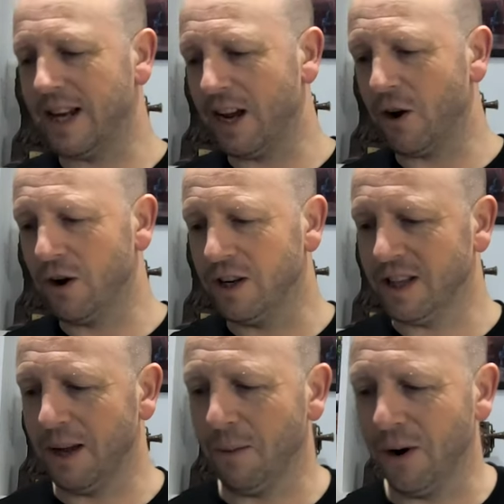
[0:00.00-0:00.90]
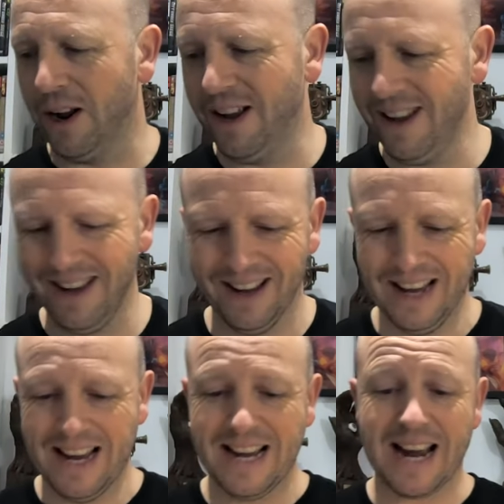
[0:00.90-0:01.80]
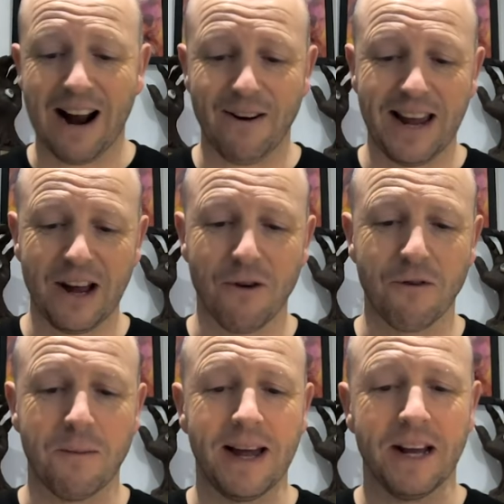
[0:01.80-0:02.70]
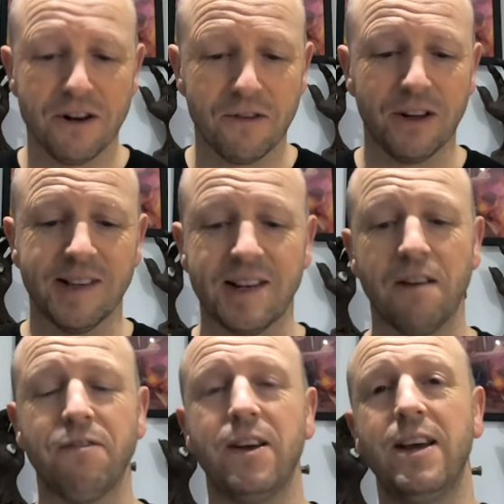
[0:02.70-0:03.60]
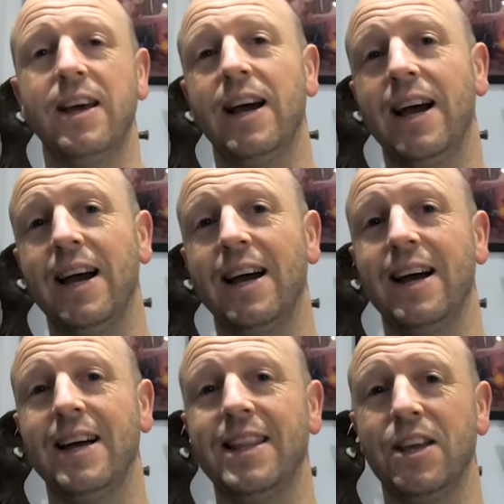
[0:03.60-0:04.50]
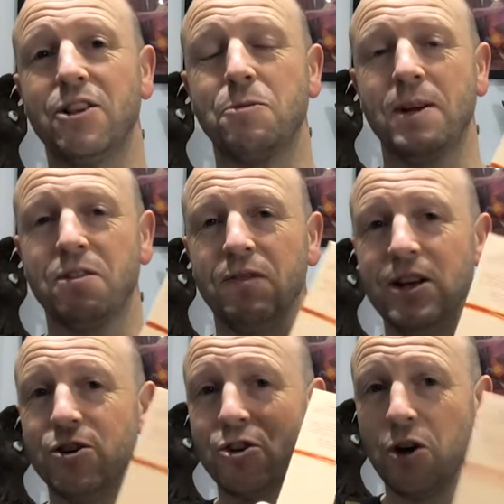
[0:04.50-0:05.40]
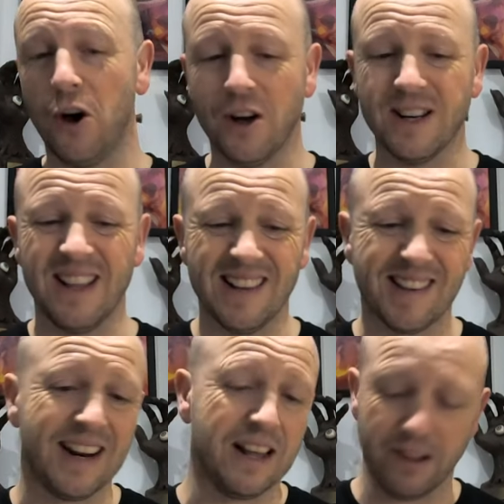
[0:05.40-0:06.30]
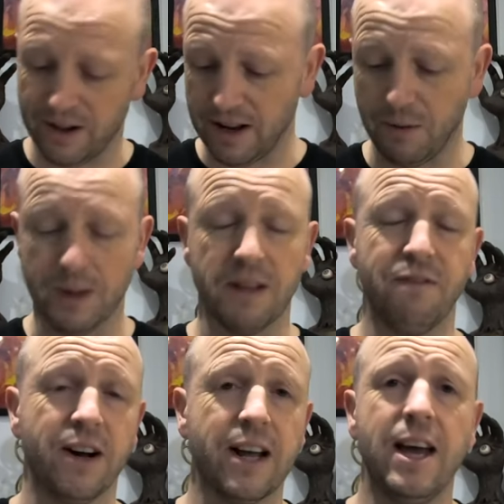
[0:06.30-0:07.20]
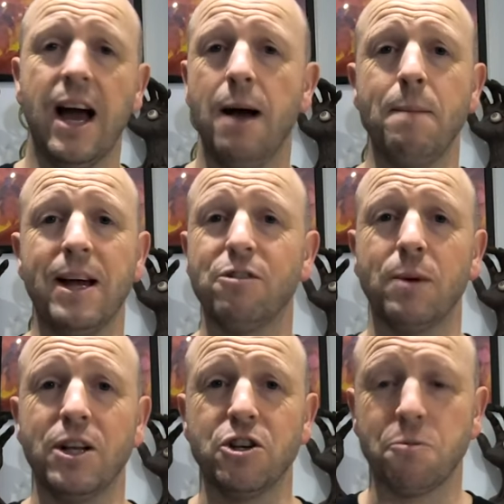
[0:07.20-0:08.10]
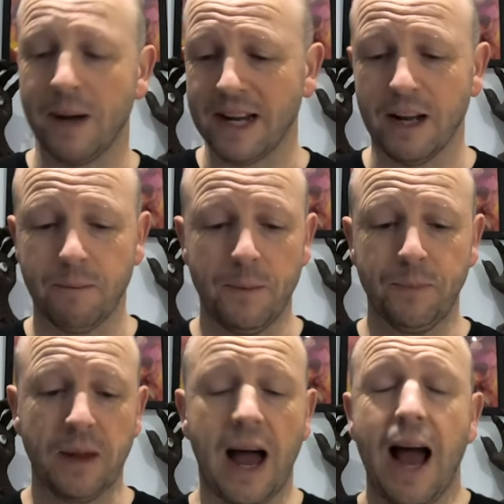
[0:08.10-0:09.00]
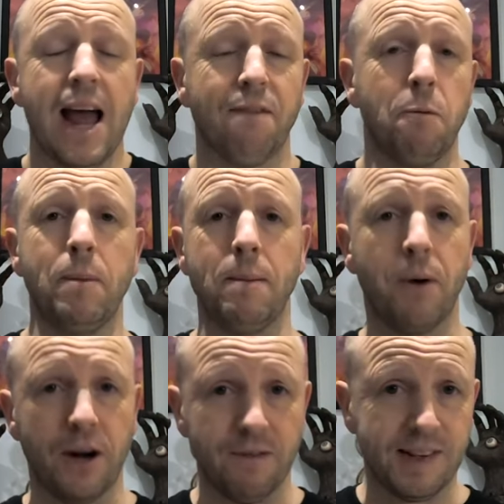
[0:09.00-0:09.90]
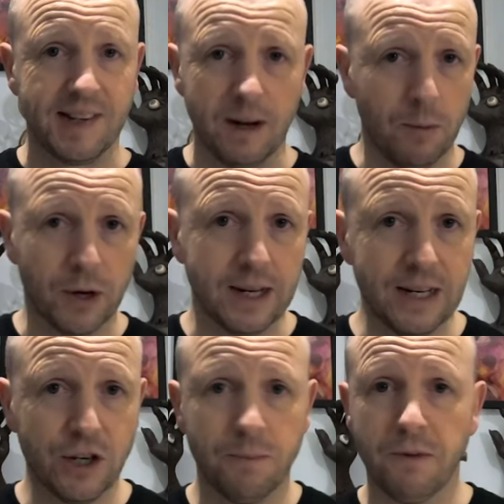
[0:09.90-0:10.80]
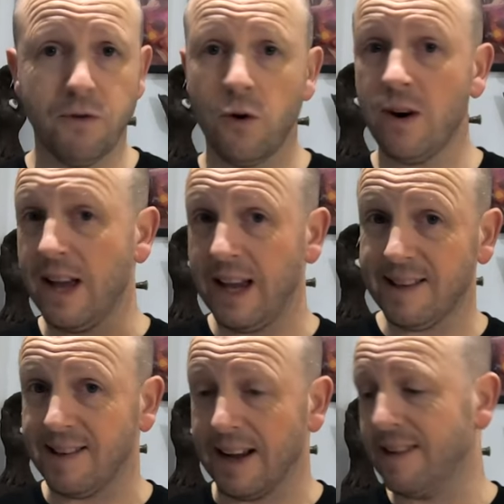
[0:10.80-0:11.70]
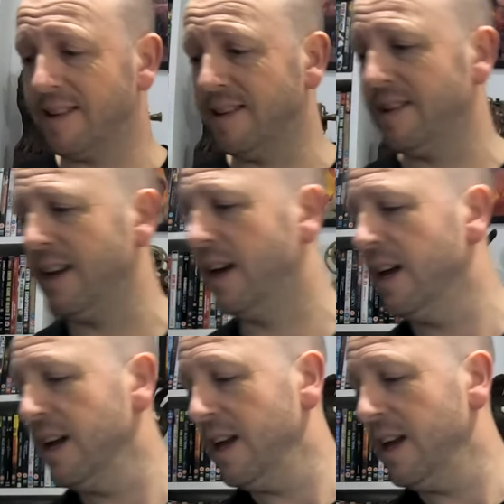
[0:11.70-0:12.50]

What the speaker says: then I heard that they were carrying over my interview and stuff and the other special features onto this, and I thought, oh, what the fuck, I may as well just pick it up. I haven't been part of a Steelbook edition before, it's nice to see.